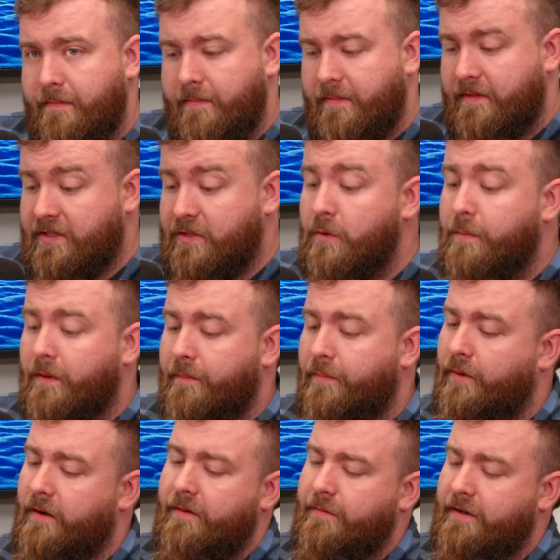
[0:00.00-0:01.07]
super
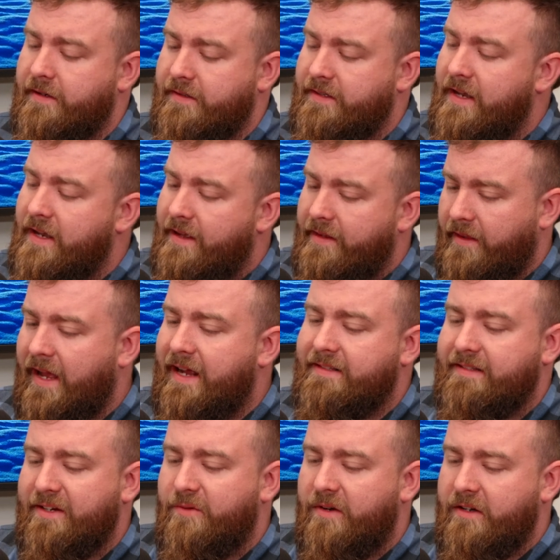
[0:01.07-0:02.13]
important, because the last
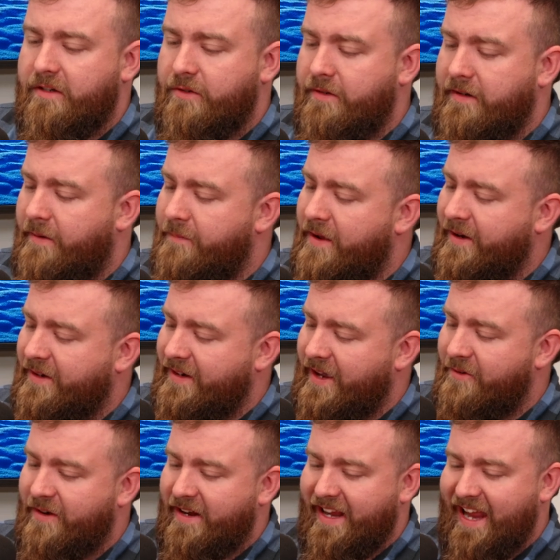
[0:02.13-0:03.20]
thing you want to do, and I
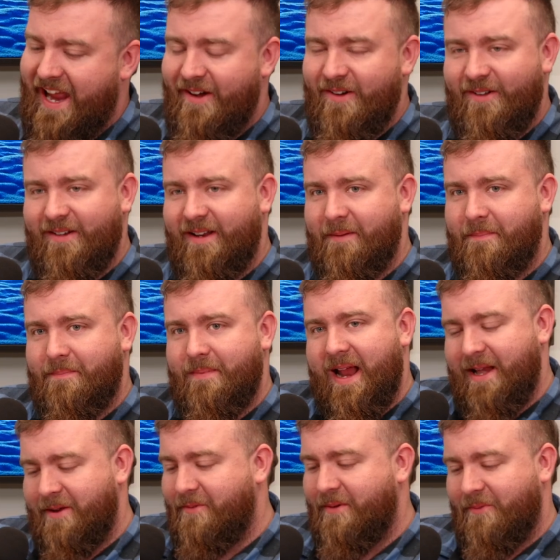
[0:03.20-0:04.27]
don't want to hate on
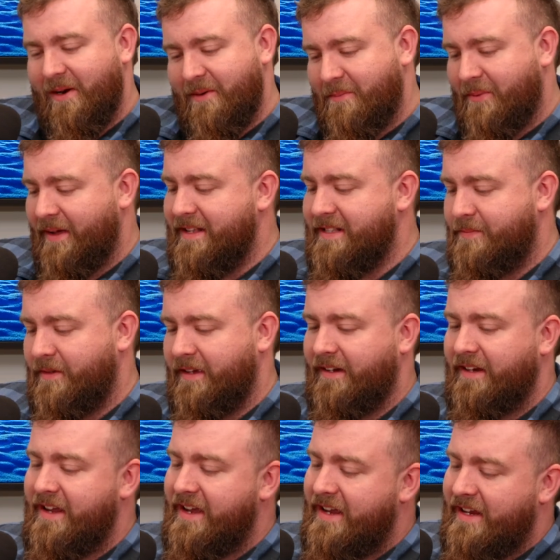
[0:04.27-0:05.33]
any one place, but
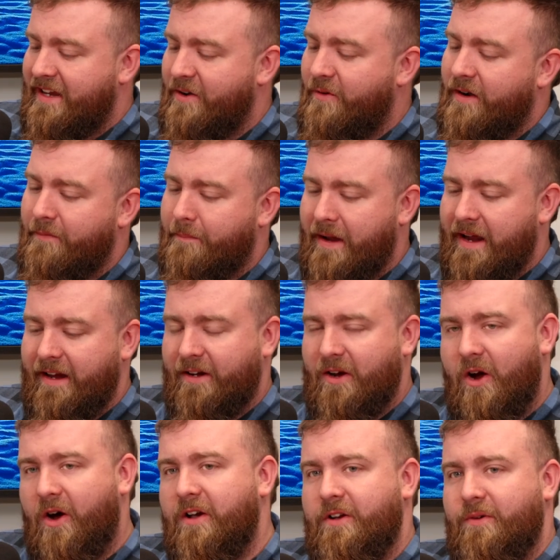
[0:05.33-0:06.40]
like, you don't want to buy a
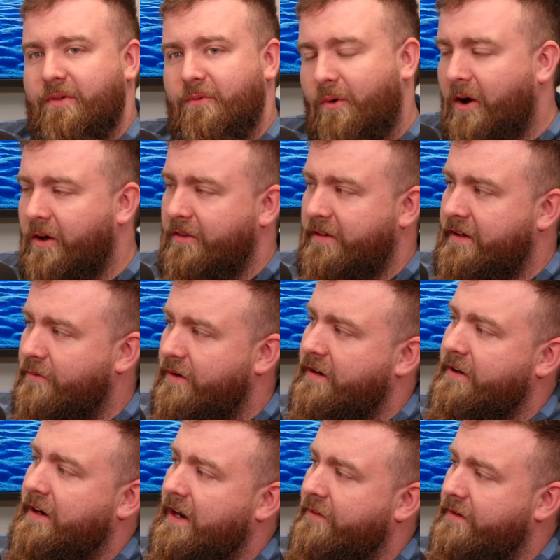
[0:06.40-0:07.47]
condo in Wally where you
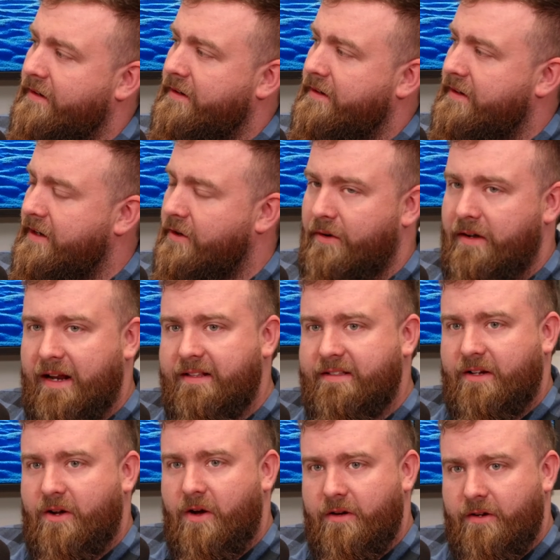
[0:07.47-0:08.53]
could have a nice
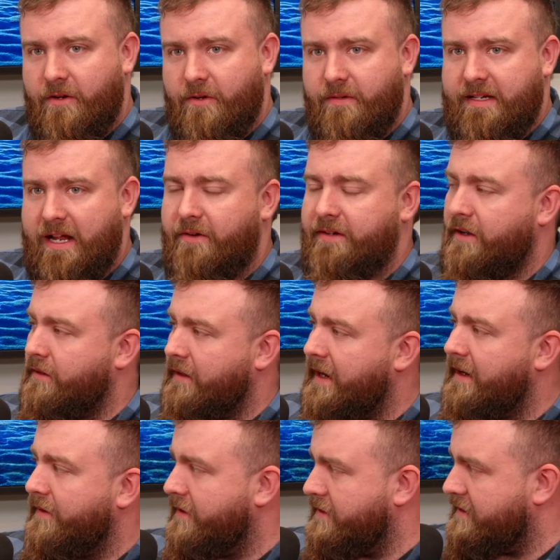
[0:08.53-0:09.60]
condo downtown
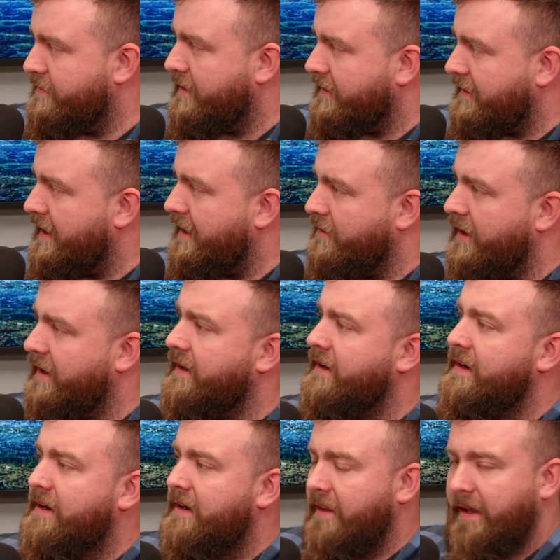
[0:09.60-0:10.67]
Langley or something like that, right?
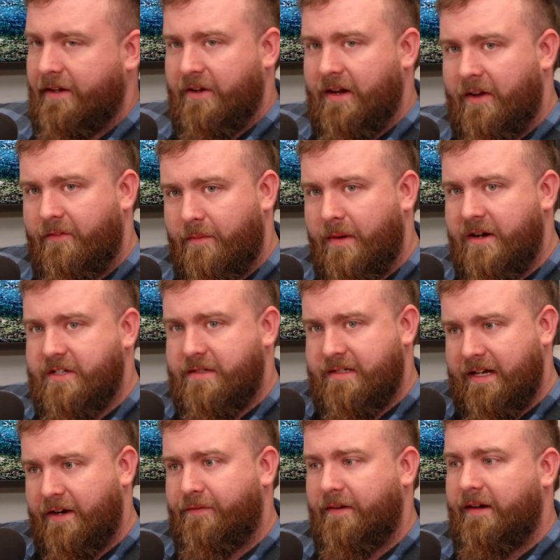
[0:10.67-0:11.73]
Like, you're gonna have a much
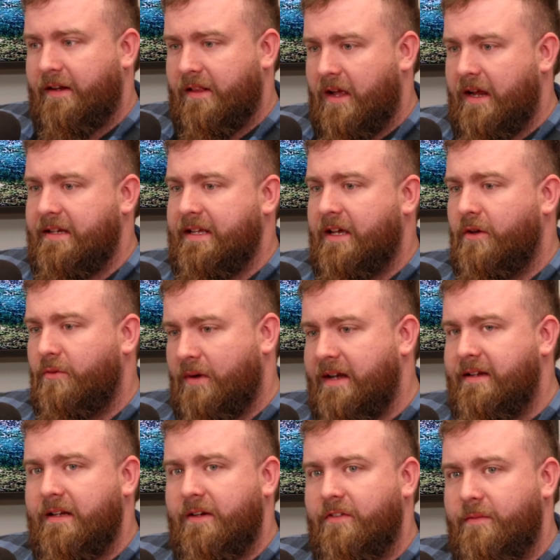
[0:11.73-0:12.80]
different clientele
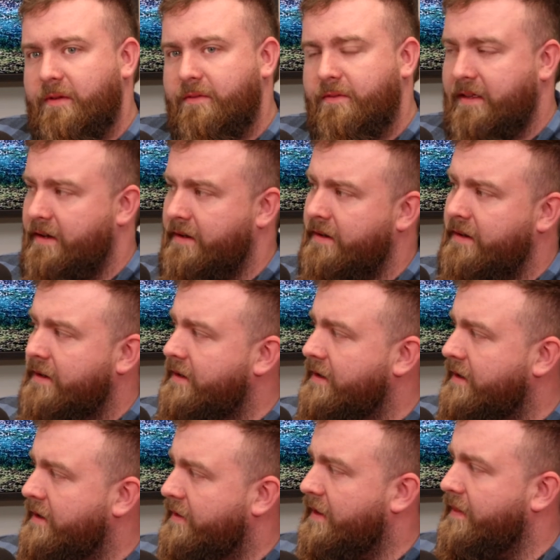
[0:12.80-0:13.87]
renting from you than
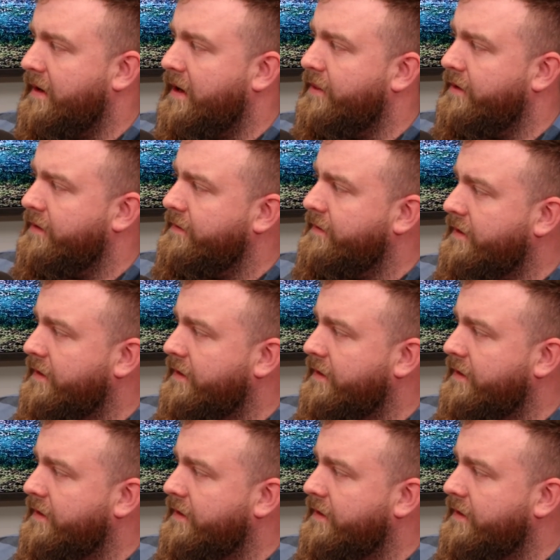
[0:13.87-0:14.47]
the other.